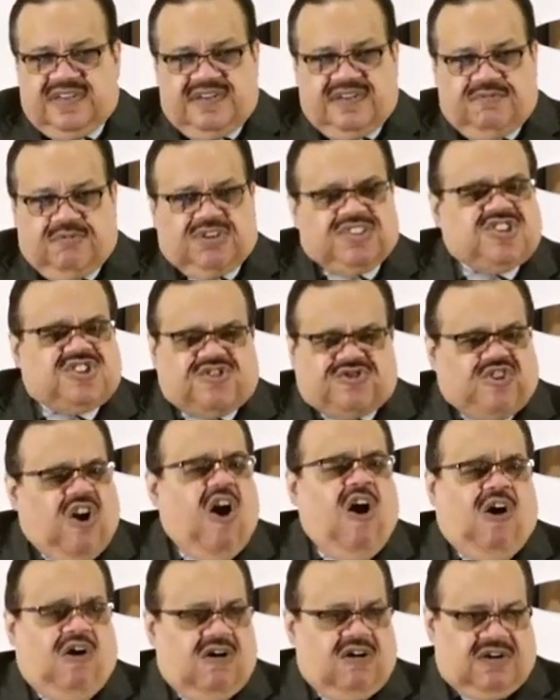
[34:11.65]
was
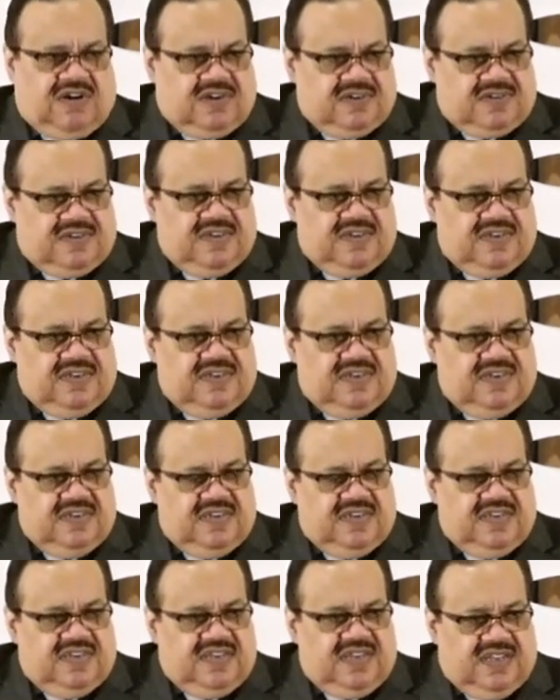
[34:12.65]
strong
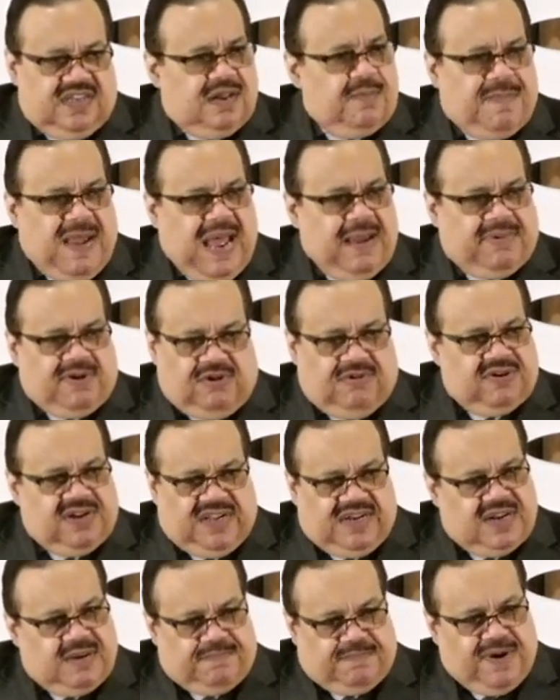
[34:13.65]
in the
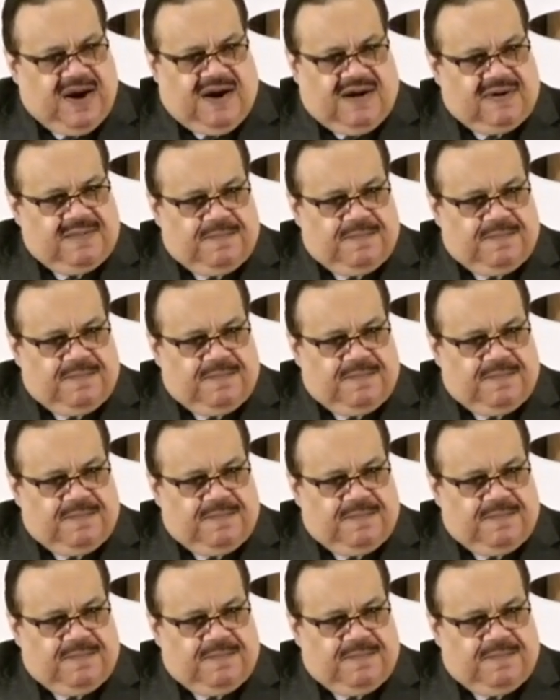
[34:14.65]
Babylonian Empire.